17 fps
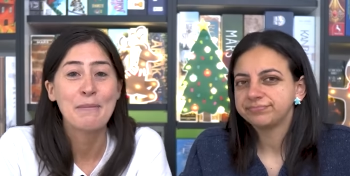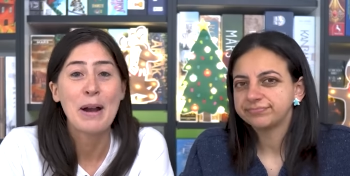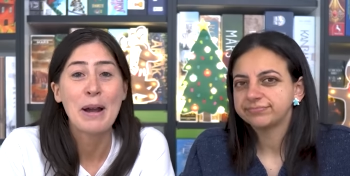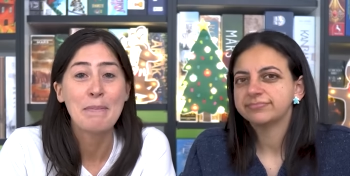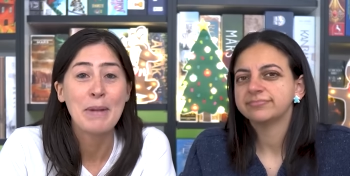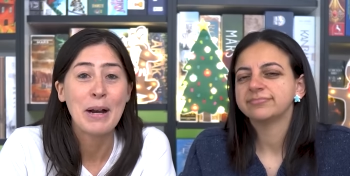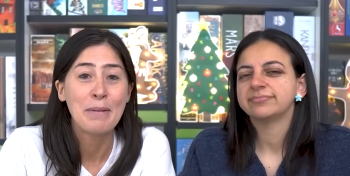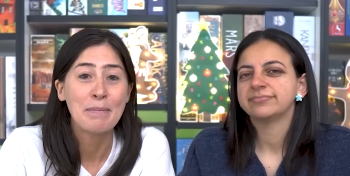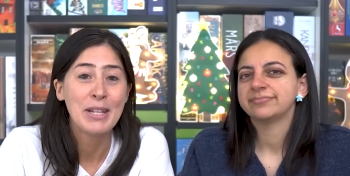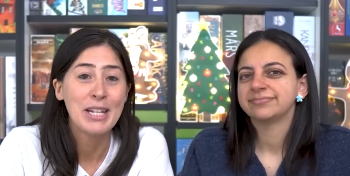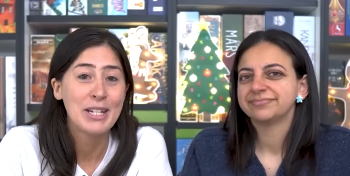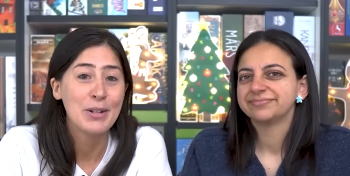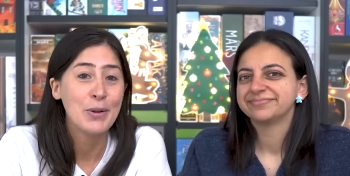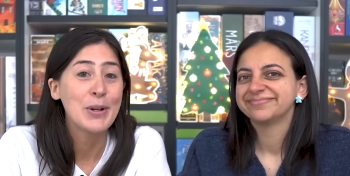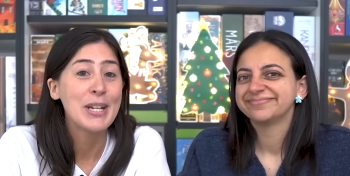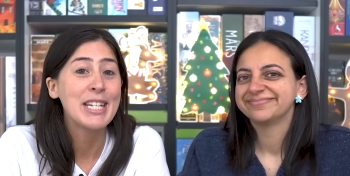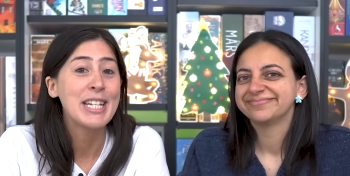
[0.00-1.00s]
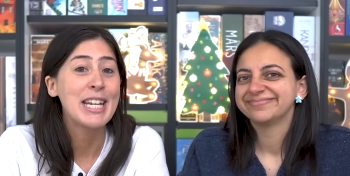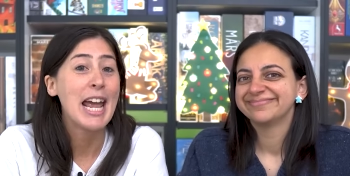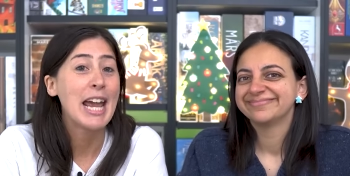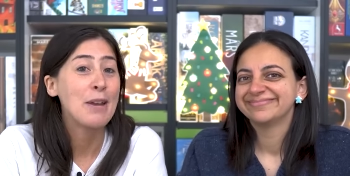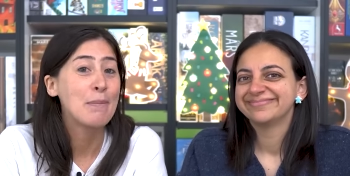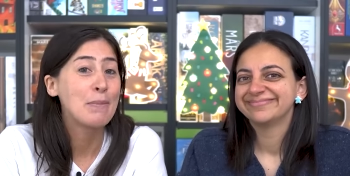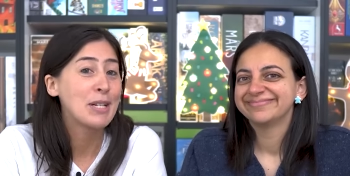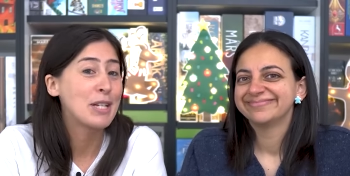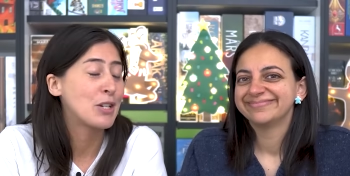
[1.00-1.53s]
Speaker 1: my mum, there's always
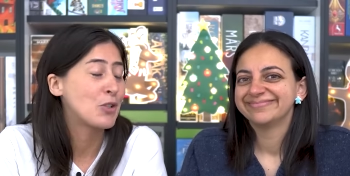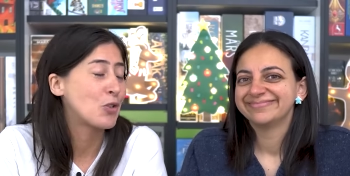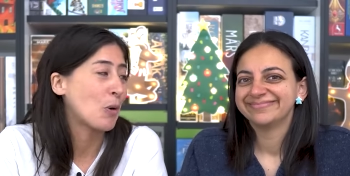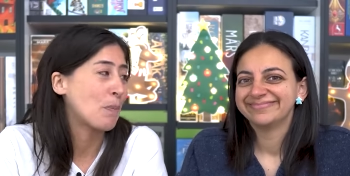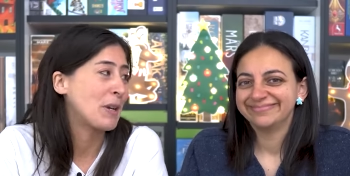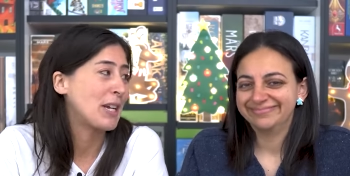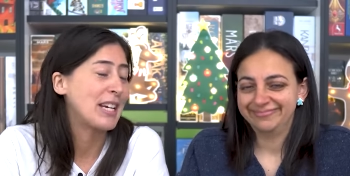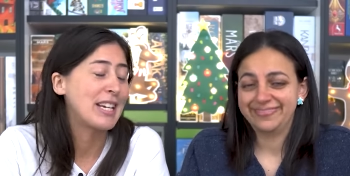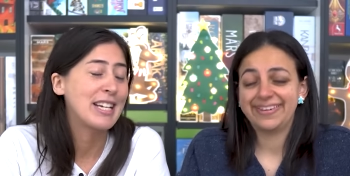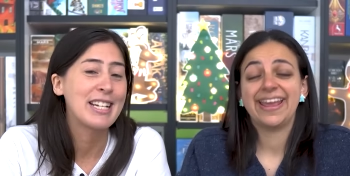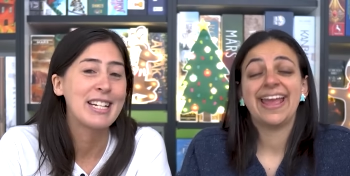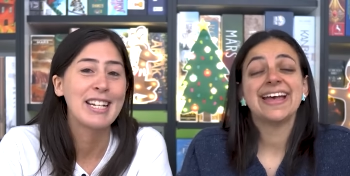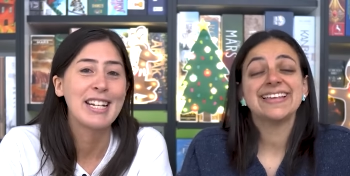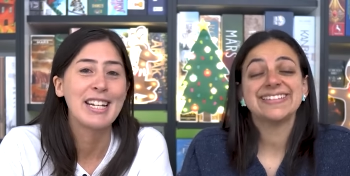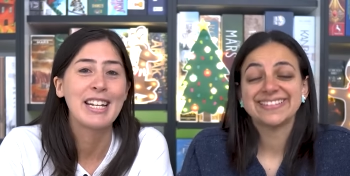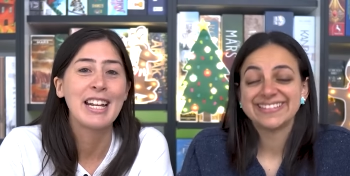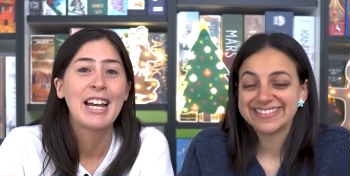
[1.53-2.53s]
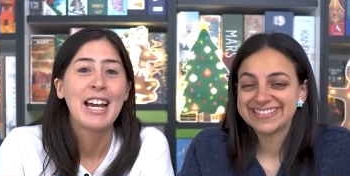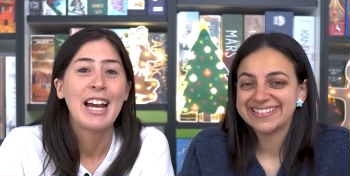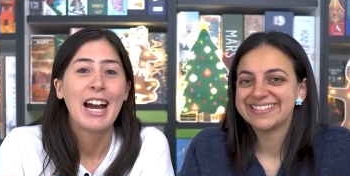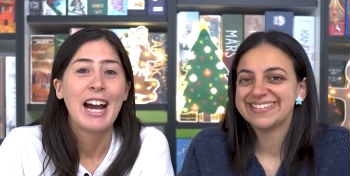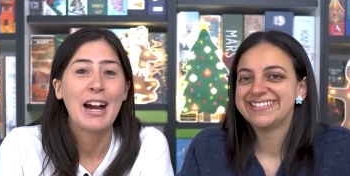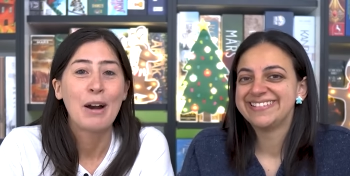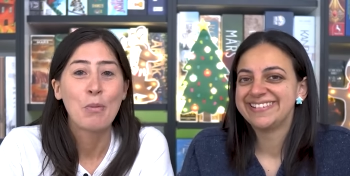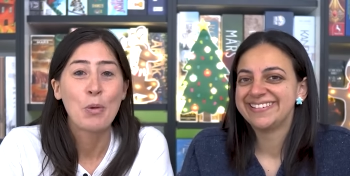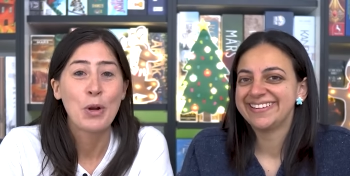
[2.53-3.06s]
neighbors dropping in yes.
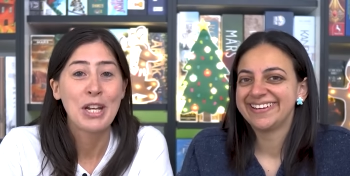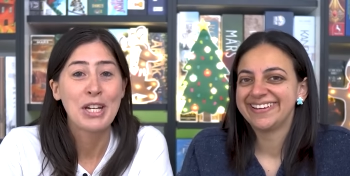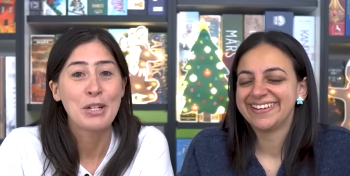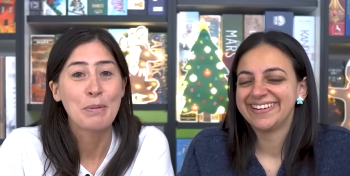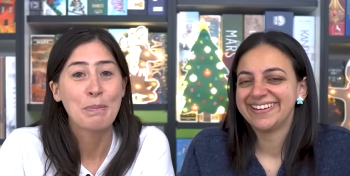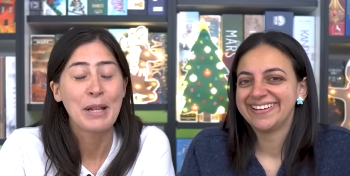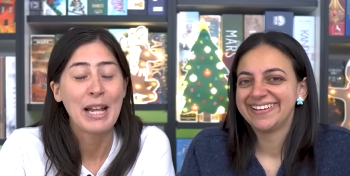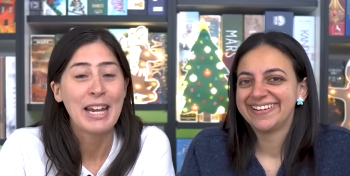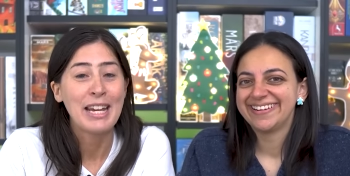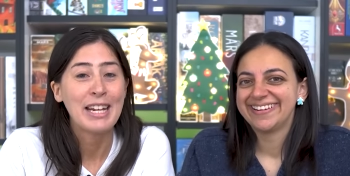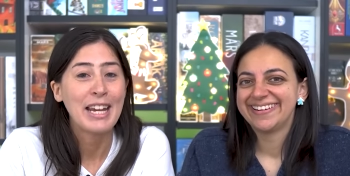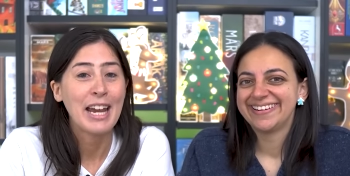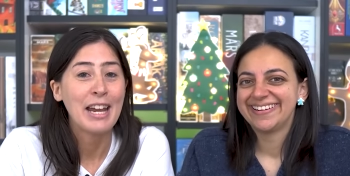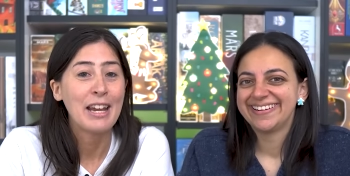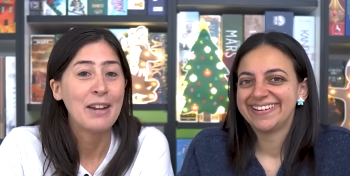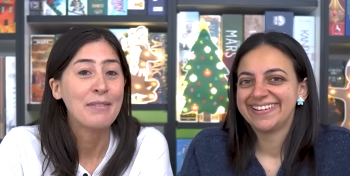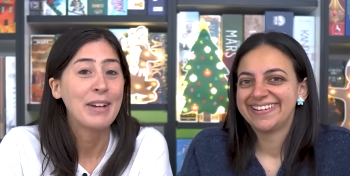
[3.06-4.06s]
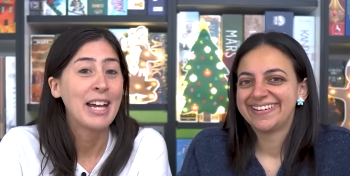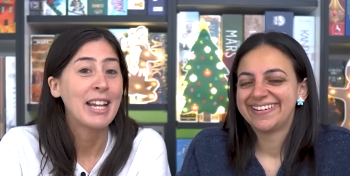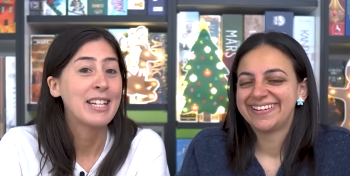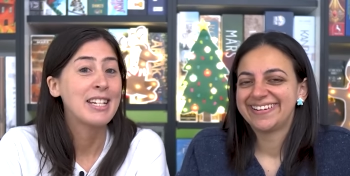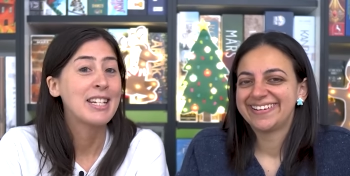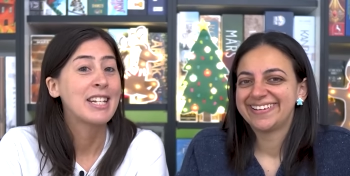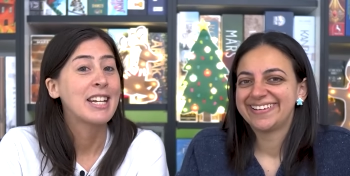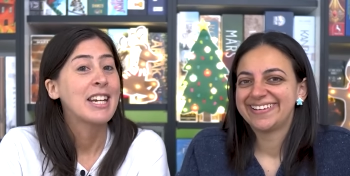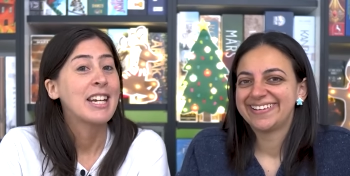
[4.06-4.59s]
and um, wanting to play a game.
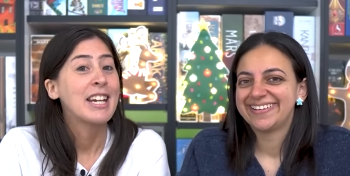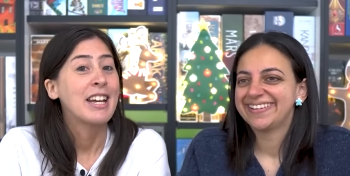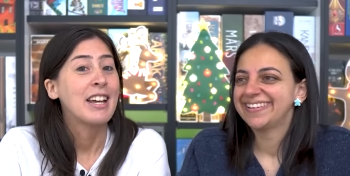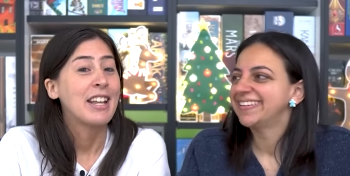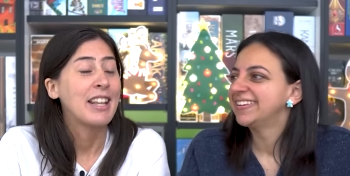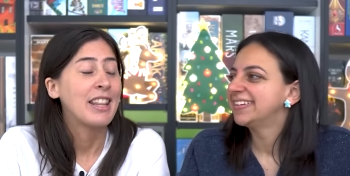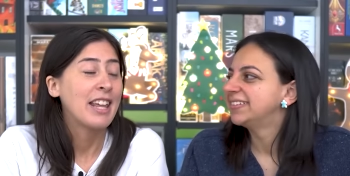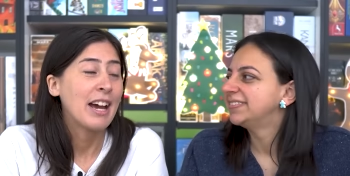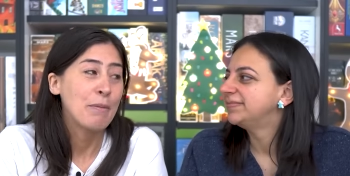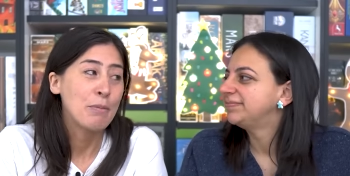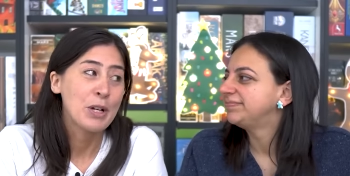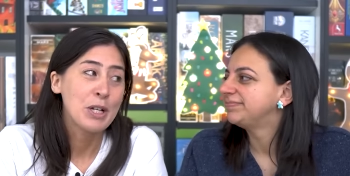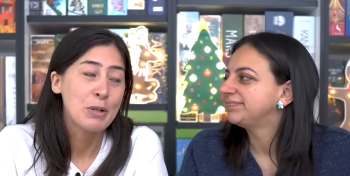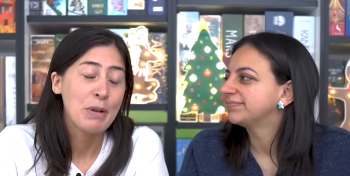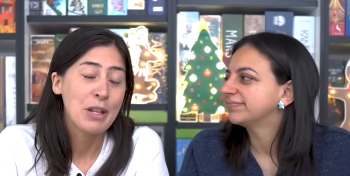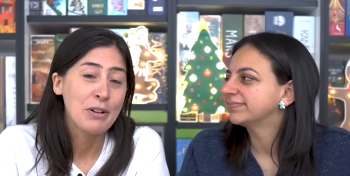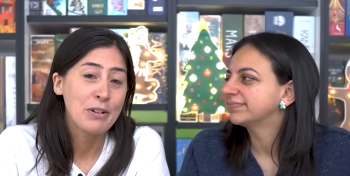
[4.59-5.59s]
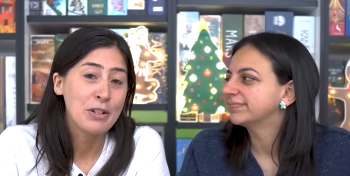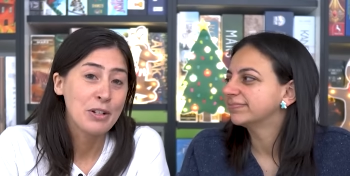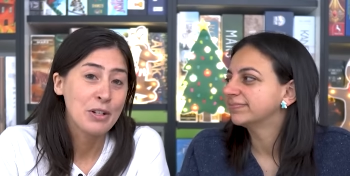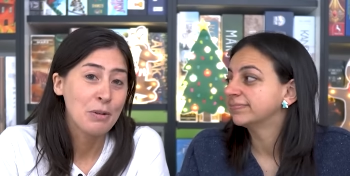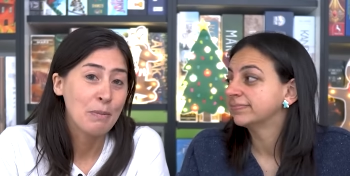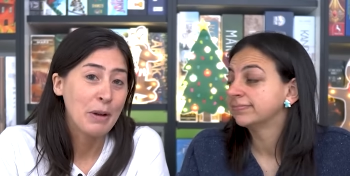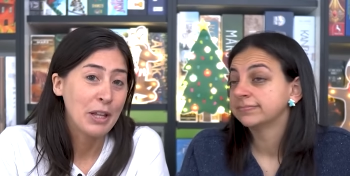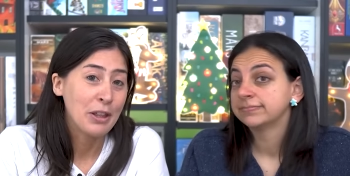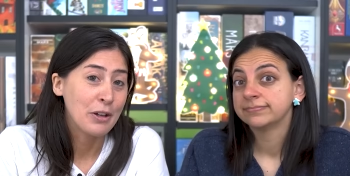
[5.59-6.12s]
And that brings me through
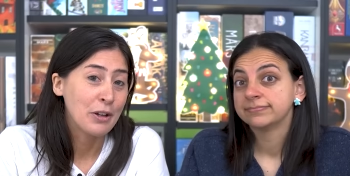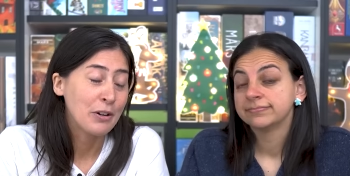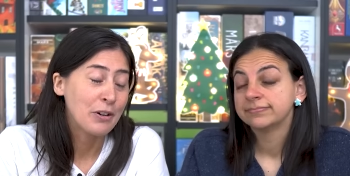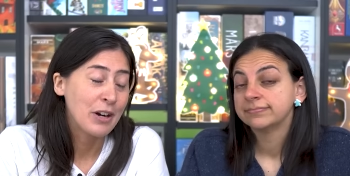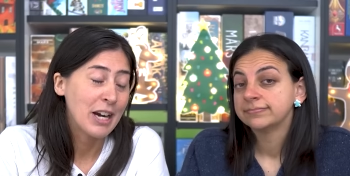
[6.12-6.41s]
to my third